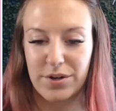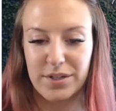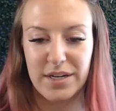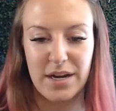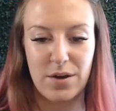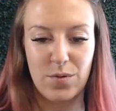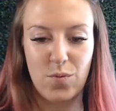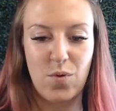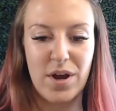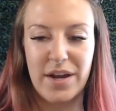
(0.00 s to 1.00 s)
down
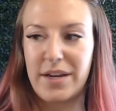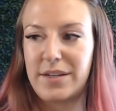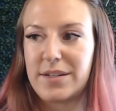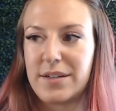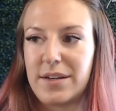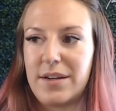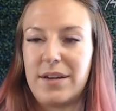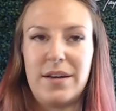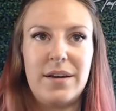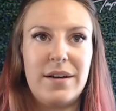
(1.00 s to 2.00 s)
white.
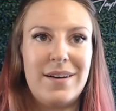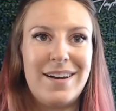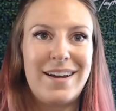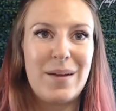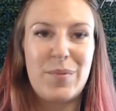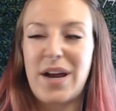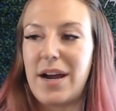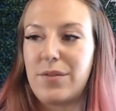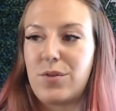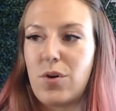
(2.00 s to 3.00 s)
Again, I'm
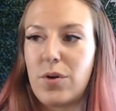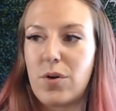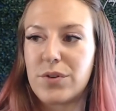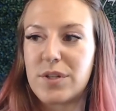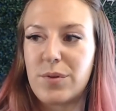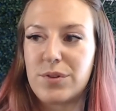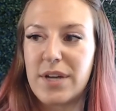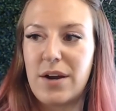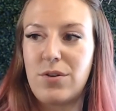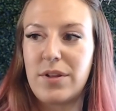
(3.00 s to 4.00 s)
kind of going over some of those
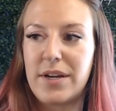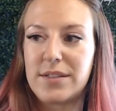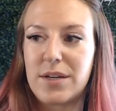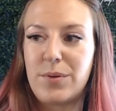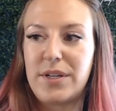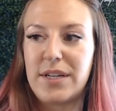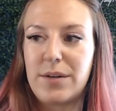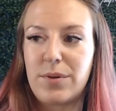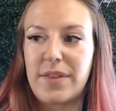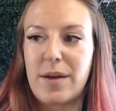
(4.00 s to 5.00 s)
outlines that we did
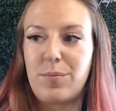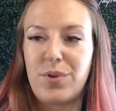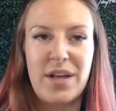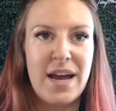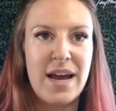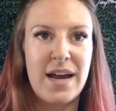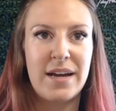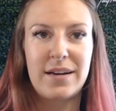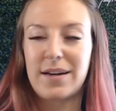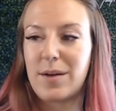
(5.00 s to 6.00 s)
with that
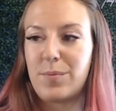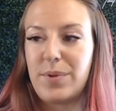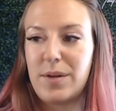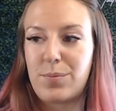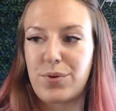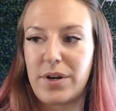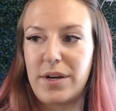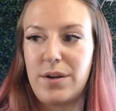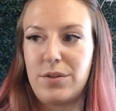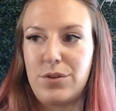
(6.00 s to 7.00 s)
black. I'm being
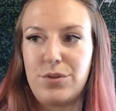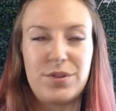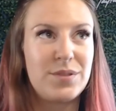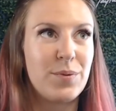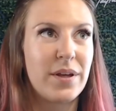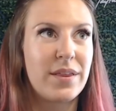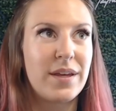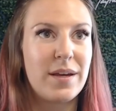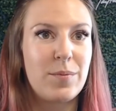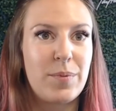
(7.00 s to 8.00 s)
pretty loose with
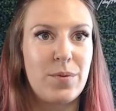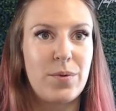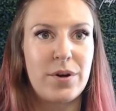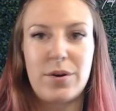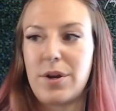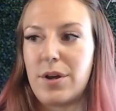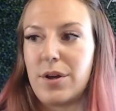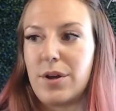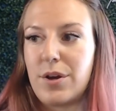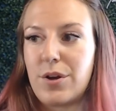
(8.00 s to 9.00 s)
it, but we're
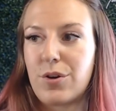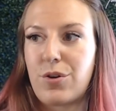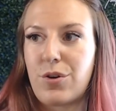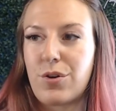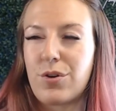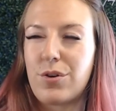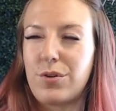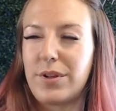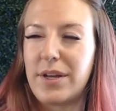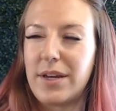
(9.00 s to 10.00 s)

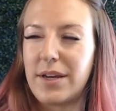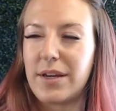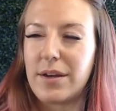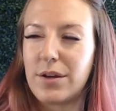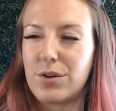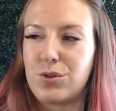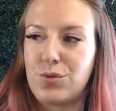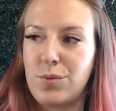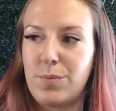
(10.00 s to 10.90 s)
curling shoop,